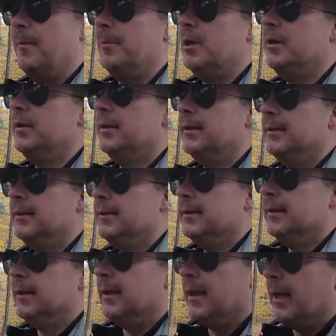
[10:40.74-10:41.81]
up
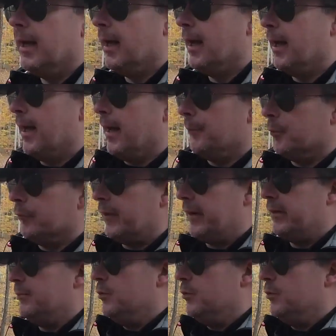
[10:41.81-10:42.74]
and we're ready